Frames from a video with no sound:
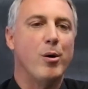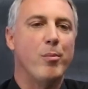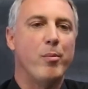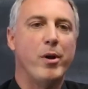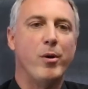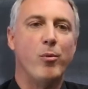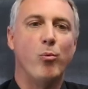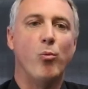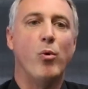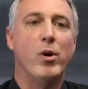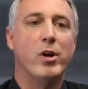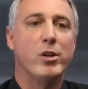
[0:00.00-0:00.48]

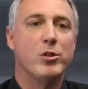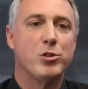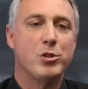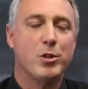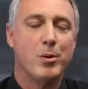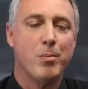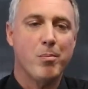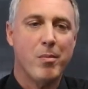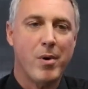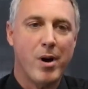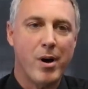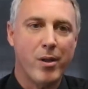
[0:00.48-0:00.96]
And once
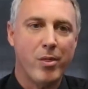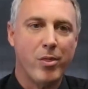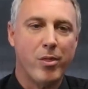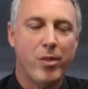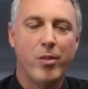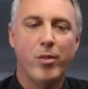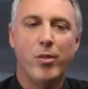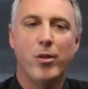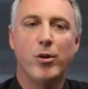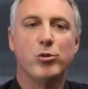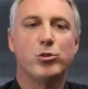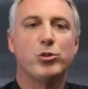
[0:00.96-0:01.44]
a month,
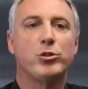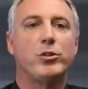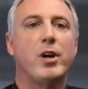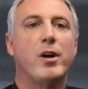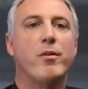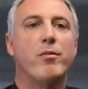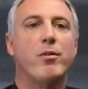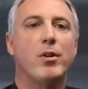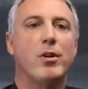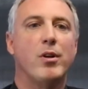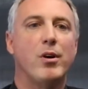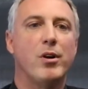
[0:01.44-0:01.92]
those
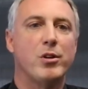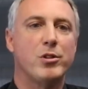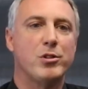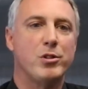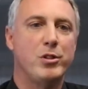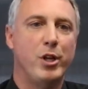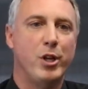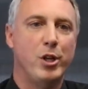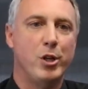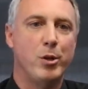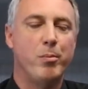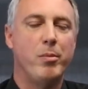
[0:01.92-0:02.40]
travel logs
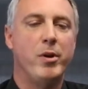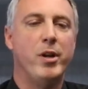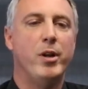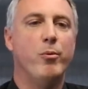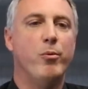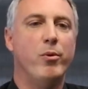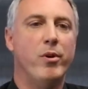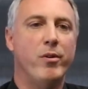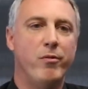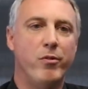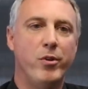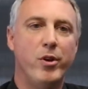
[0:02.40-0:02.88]
need to be
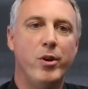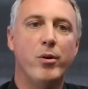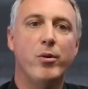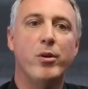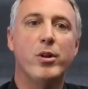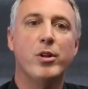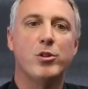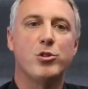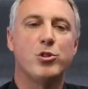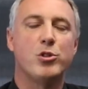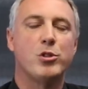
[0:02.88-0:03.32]
reviewed and